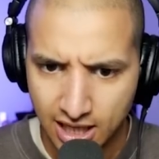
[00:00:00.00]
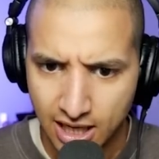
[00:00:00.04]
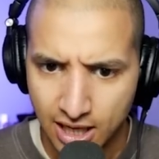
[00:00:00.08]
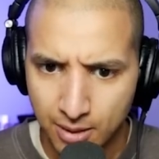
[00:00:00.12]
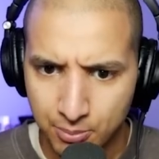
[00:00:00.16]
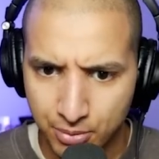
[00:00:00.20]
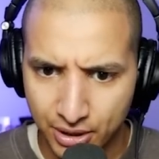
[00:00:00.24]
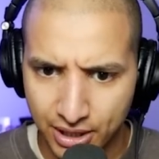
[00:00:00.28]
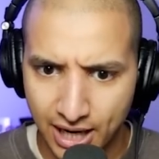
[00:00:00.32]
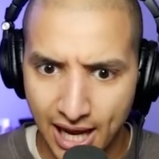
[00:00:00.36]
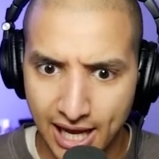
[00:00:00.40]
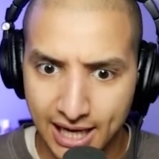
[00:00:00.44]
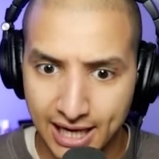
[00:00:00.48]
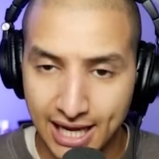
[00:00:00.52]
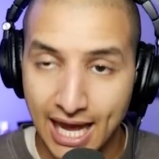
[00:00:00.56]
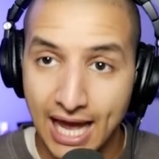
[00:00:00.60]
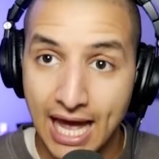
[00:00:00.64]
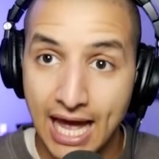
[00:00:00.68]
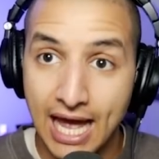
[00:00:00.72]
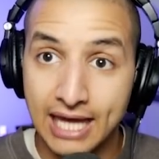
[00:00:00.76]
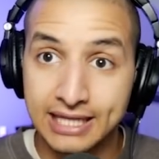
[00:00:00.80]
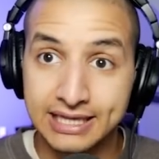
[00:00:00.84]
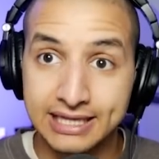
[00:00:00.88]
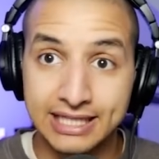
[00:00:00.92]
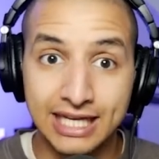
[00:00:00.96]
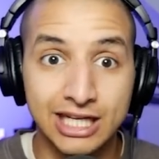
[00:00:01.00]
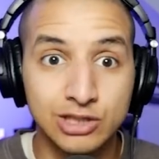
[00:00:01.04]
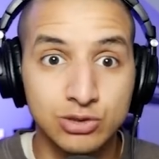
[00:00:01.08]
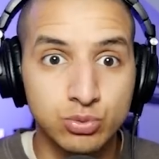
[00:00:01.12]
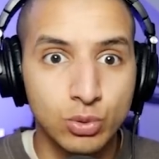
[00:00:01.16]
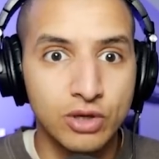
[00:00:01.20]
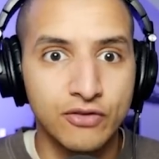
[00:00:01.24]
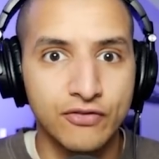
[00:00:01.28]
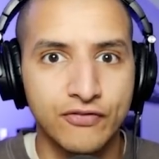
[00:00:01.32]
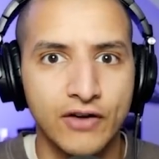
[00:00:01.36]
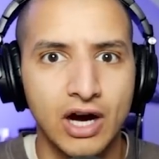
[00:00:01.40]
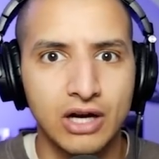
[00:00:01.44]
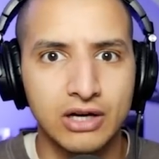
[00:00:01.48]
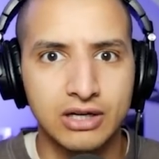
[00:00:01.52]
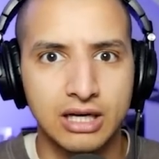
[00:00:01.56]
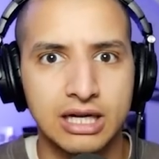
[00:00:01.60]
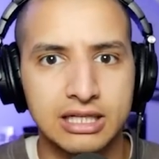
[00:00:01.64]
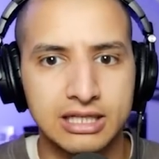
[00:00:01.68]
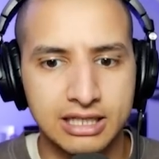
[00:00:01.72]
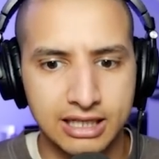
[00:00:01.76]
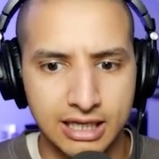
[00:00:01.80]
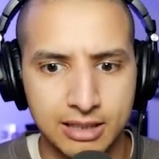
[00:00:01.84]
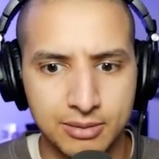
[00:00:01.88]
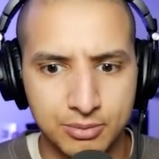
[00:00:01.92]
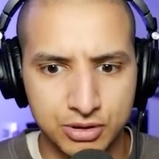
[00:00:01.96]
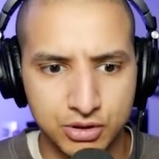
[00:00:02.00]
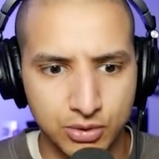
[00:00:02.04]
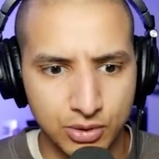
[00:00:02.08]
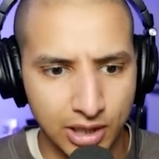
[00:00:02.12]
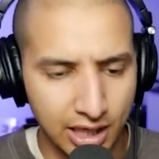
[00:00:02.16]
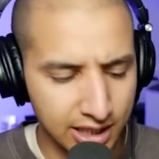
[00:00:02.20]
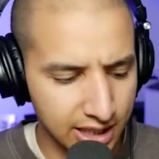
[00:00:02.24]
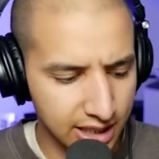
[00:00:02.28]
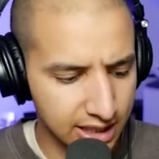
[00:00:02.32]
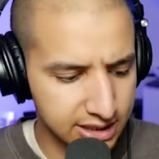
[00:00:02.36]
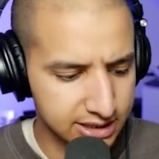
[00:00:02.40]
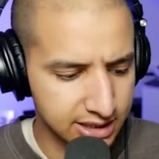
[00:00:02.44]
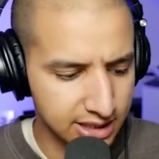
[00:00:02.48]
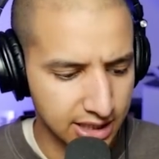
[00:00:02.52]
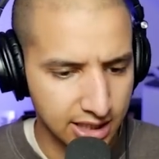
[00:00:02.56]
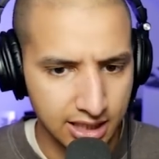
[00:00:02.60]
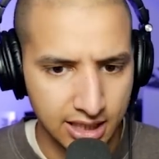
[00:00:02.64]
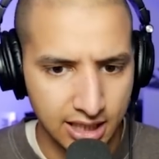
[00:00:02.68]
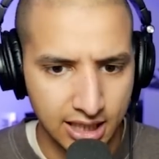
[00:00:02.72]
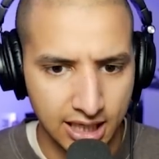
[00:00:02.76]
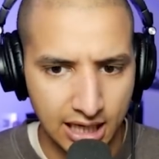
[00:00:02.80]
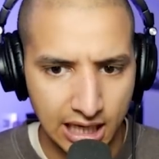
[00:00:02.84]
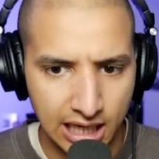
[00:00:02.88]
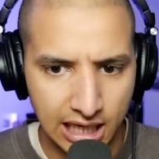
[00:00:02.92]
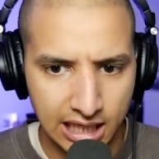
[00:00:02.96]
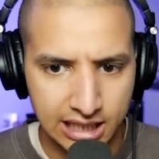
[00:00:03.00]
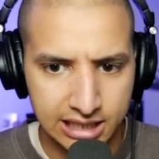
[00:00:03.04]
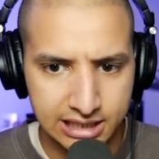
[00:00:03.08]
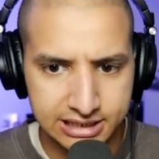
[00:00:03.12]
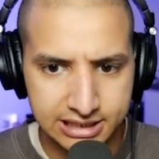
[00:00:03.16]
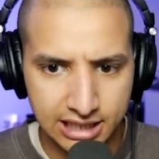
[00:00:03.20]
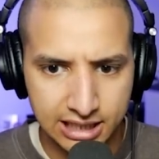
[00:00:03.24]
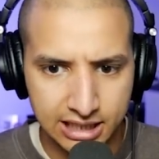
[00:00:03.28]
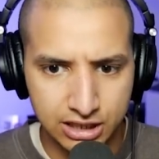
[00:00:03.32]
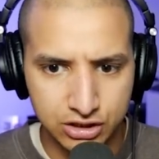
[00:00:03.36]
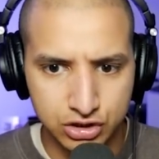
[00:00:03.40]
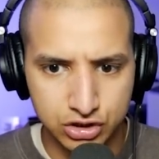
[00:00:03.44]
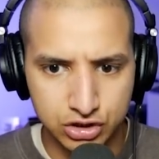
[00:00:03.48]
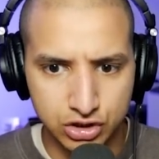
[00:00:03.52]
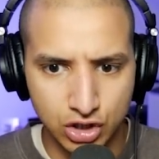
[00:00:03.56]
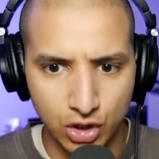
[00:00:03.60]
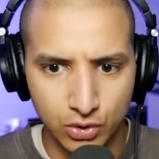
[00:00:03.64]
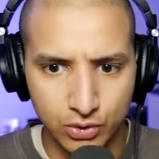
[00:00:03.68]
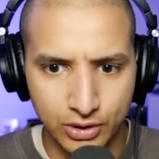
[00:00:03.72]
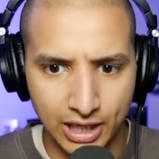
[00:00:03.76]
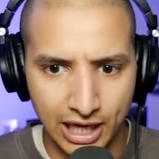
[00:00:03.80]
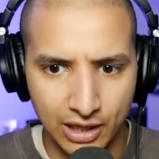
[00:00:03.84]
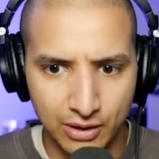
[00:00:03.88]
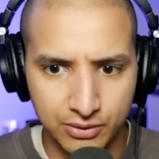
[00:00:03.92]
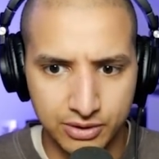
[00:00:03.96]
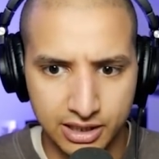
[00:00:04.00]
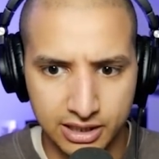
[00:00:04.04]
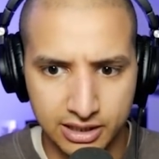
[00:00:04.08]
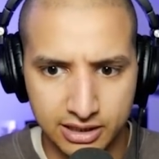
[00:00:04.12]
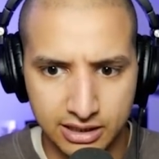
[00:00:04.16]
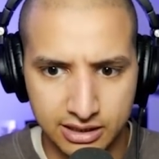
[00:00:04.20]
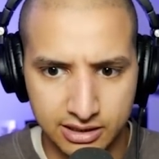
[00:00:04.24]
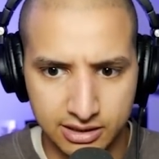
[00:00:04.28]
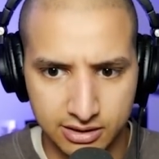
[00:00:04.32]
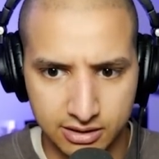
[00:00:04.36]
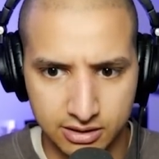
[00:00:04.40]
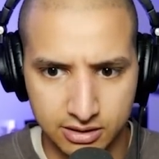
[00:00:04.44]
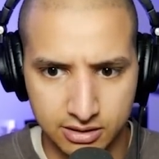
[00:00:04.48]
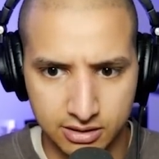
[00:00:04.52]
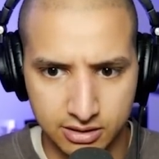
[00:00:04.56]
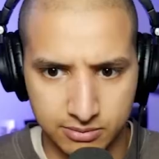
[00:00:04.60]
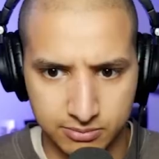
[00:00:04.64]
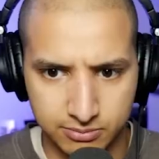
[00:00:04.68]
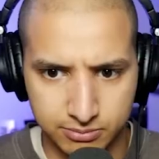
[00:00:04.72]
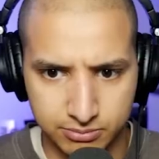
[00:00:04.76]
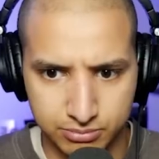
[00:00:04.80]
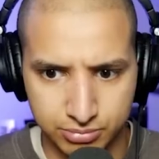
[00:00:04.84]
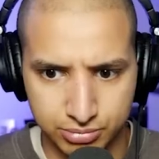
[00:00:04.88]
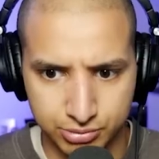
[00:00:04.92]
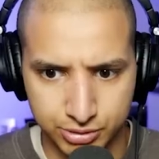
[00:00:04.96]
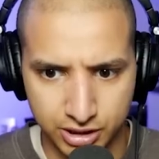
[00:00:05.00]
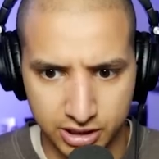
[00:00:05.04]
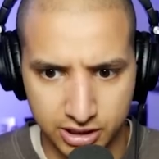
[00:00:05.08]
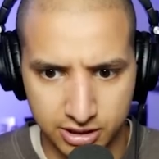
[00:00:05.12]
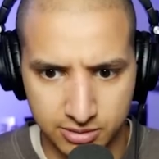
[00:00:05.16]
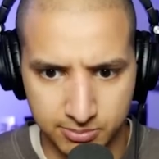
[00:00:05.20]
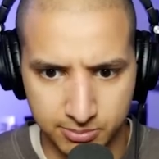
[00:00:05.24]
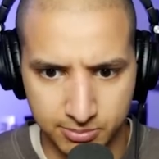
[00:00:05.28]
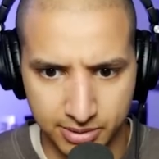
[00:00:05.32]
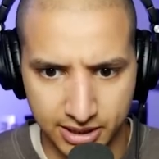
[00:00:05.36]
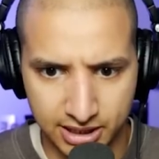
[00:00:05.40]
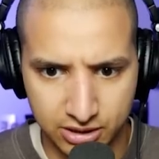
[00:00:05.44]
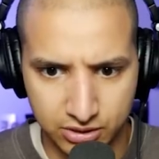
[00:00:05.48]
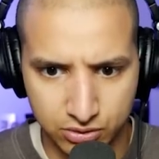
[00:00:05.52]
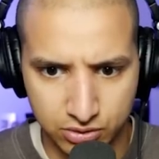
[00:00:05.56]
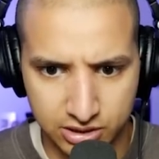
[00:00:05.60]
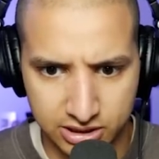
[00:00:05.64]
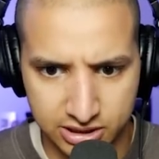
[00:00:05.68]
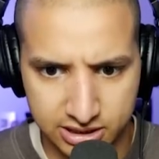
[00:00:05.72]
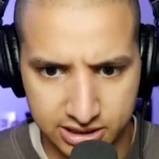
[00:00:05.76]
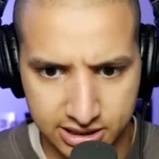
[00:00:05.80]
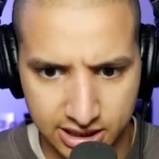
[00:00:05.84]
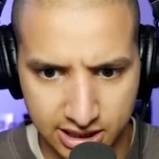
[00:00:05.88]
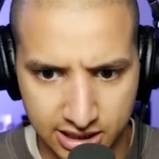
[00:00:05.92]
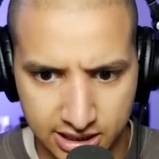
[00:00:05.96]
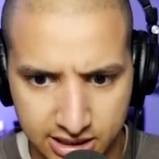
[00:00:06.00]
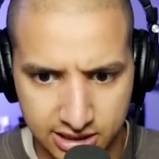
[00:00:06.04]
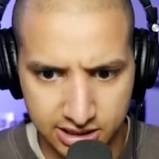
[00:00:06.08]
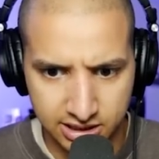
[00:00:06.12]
But hey, at least we found all the animatronics. I guess I can just go down there and bring him back to the stage.